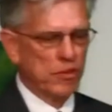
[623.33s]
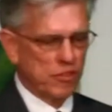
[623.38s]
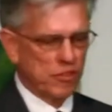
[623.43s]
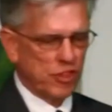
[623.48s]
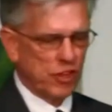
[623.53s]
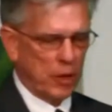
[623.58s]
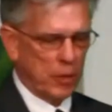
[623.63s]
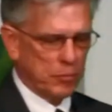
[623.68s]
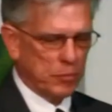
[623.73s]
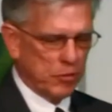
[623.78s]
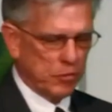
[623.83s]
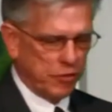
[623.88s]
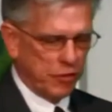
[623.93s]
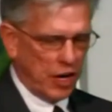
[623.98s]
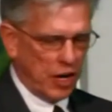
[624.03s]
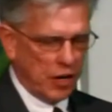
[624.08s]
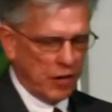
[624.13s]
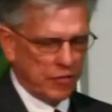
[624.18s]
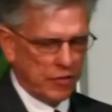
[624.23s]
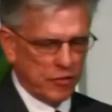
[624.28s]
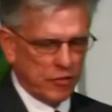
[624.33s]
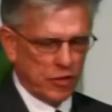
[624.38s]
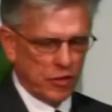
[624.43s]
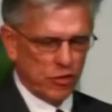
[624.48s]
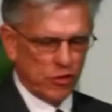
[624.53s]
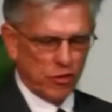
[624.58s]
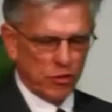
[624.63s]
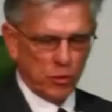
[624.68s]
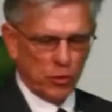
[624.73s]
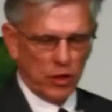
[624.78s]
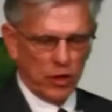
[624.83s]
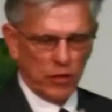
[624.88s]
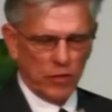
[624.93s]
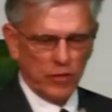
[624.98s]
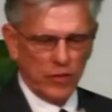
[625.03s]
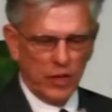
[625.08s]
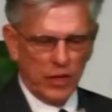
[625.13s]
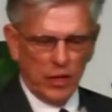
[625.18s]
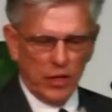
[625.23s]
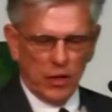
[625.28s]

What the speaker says: chapter 5 and verse 12.